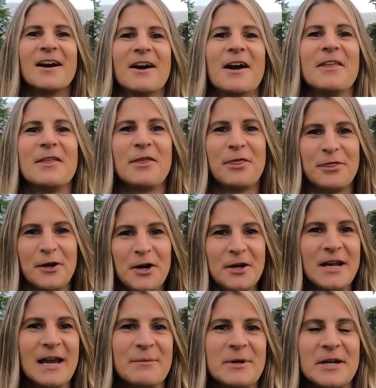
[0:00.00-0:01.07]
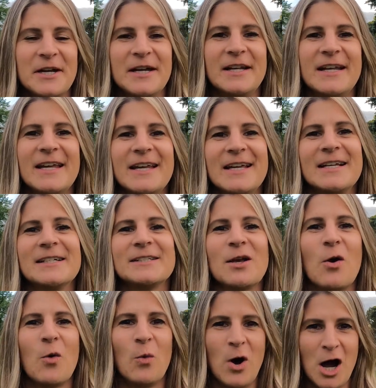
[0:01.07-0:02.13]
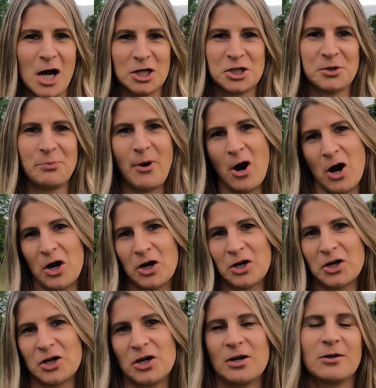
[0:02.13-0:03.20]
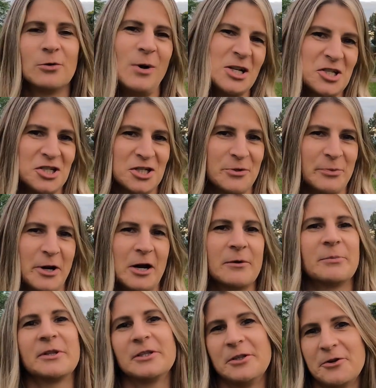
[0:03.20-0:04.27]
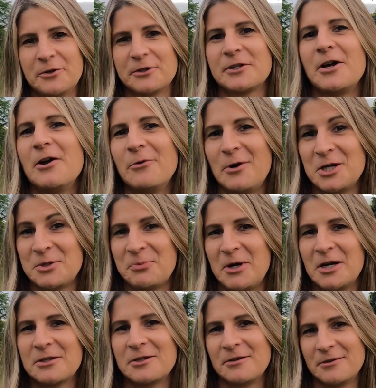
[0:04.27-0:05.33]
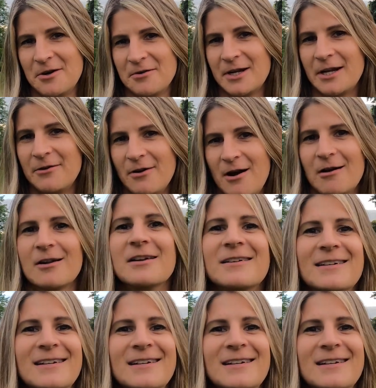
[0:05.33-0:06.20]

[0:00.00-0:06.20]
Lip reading: All right, the third neighborhood is Washington Park, but the locals call it Wash Park, so don't get it wrong.